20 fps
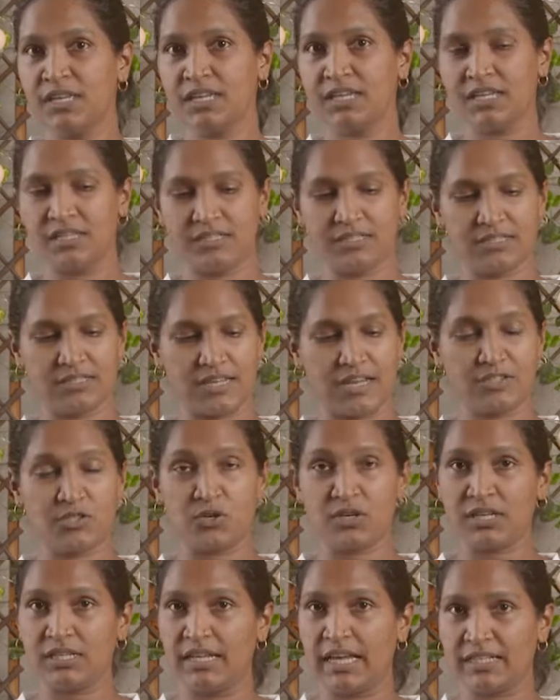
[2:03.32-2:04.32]
it is that you're
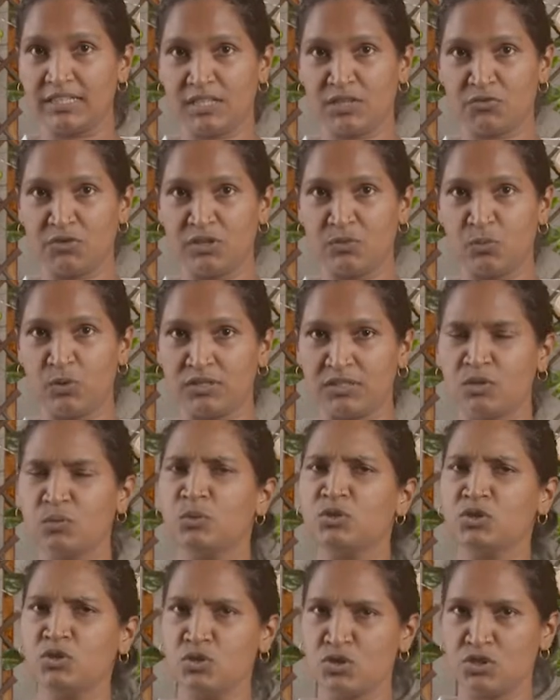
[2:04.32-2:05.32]
collecting rainwater,
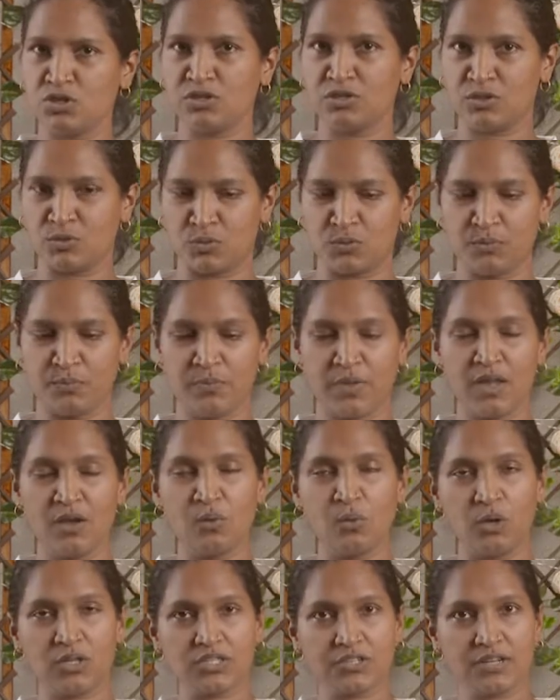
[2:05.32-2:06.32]
which you should do,
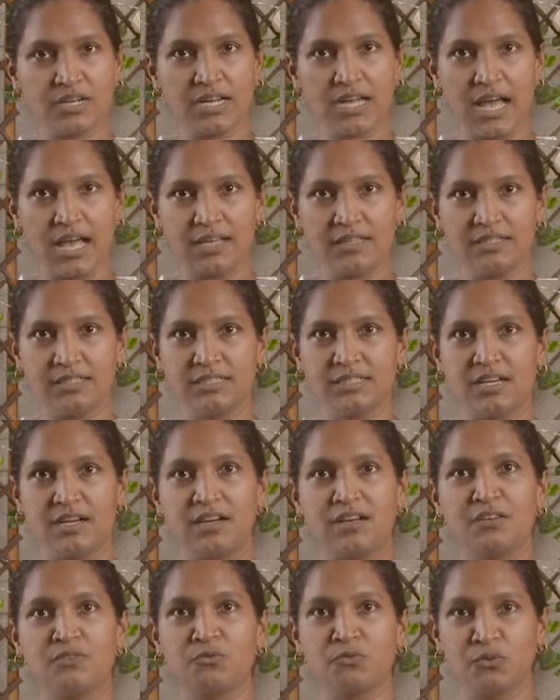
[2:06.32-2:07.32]
watering cans
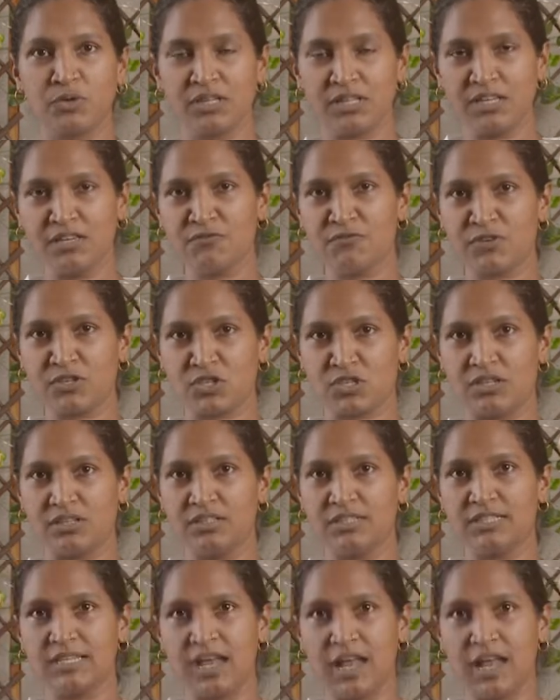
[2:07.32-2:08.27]
are really efficient to